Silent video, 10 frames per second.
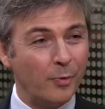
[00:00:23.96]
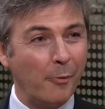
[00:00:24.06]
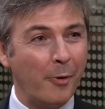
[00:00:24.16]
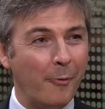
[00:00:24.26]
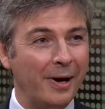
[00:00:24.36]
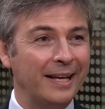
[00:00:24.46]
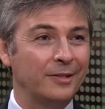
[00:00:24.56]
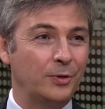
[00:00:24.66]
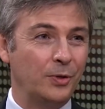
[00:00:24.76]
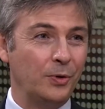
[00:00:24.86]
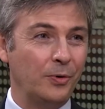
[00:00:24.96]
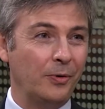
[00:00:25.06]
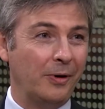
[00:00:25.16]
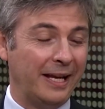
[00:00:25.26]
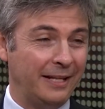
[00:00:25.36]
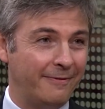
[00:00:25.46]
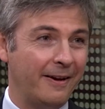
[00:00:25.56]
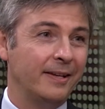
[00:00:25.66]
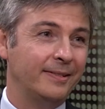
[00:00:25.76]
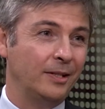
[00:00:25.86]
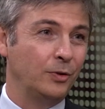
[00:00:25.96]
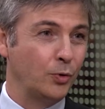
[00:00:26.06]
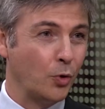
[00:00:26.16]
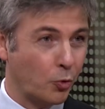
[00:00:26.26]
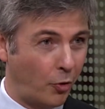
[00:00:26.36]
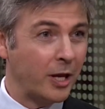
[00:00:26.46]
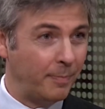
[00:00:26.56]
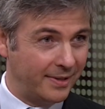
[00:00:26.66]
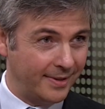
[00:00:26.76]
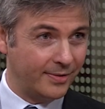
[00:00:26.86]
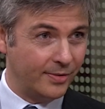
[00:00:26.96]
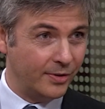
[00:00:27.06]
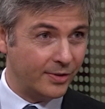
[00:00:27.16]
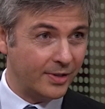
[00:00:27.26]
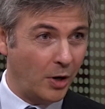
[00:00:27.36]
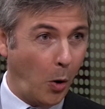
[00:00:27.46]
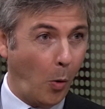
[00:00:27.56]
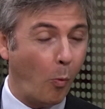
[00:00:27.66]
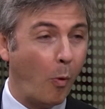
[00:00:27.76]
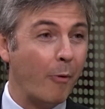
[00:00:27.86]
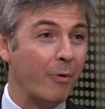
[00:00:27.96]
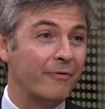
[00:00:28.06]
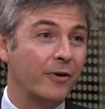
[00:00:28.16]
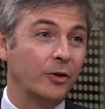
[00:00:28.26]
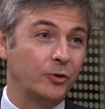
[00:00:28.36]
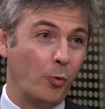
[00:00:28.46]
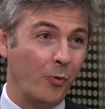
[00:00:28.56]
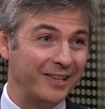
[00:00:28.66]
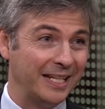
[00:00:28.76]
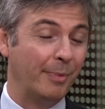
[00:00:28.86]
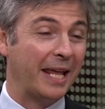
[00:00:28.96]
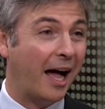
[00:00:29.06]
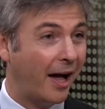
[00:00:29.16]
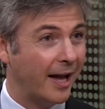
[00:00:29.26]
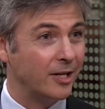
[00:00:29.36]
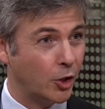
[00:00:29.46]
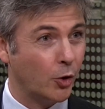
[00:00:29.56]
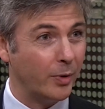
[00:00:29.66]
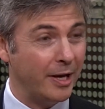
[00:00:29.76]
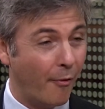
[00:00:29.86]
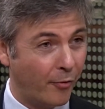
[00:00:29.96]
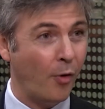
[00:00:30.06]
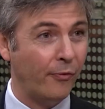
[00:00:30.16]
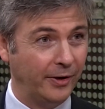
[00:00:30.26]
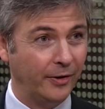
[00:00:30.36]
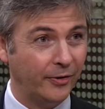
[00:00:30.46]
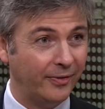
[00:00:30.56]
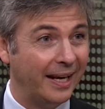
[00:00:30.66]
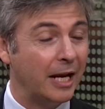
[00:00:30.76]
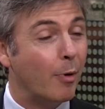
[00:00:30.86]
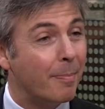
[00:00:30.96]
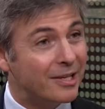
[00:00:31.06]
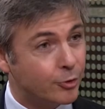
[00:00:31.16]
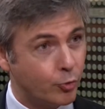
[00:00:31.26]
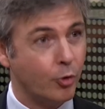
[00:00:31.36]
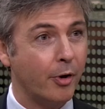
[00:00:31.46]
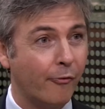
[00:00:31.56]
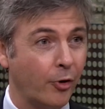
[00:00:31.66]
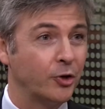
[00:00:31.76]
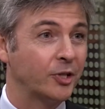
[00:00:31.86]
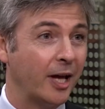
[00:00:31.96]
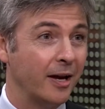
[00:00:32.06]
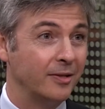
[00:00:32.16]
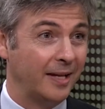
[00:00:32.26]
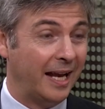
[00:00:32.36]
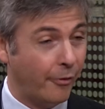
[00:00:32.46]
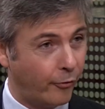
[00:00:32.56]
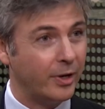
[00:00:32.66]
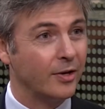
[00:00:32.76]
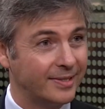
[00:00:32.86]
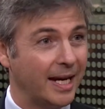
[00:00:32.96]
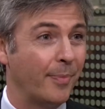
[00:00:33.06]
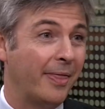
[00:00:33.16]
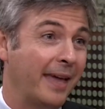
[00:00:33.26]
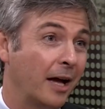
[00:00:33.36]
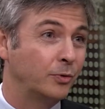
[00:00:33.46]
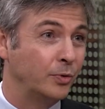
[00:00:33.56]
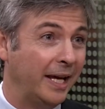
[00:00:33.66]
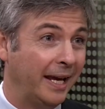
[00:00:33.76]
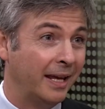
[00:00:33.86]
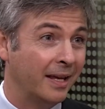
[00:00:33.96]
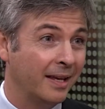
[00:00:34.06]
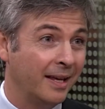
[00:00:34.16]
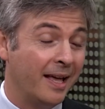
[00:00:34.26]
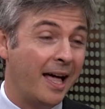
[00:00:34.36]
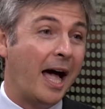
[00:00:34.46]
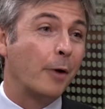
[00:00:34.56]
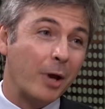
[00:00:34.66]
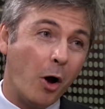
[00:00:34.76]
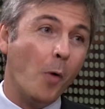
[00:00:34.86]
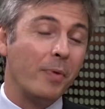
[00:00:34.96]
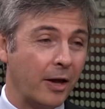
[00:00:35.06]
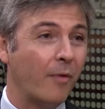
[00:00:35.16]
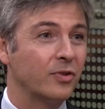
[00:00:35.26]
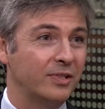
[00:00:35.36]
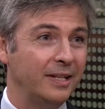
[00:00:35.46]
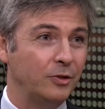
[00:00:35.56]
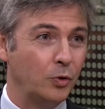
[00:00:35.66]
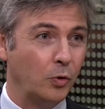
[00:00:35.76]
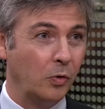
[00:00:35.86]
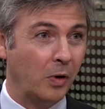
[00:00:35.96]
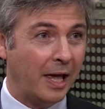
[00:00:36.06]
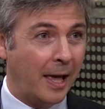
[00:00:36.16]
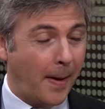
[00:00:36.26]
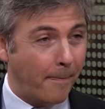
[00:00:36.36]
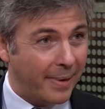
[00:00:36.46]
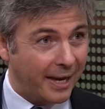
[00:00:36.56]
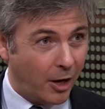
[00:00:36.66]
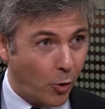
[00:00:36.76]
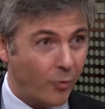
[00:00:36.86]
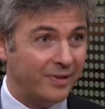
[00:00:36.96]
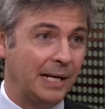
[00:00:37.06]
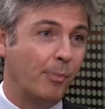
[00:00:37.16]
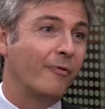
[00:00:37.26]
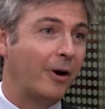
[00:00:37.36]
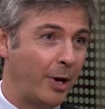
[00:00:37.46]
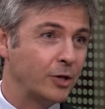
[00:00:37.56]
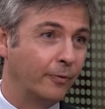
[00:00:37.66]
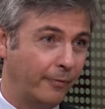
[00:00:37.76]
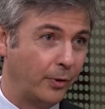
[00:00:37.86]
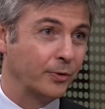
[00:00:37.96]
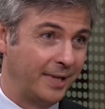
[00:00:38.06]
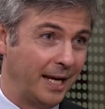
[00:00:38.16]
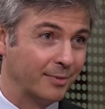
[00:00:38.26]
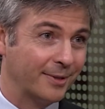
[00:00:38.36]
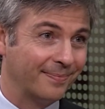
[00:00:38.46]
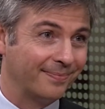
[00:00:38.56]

well, we're willing to invest into growing businesses where we've got reasonably high degree of confidence that they will be stronger franchise in 3 years' time than they are today. And we're hoping, obviously, to pay a reasonable valuation for those names.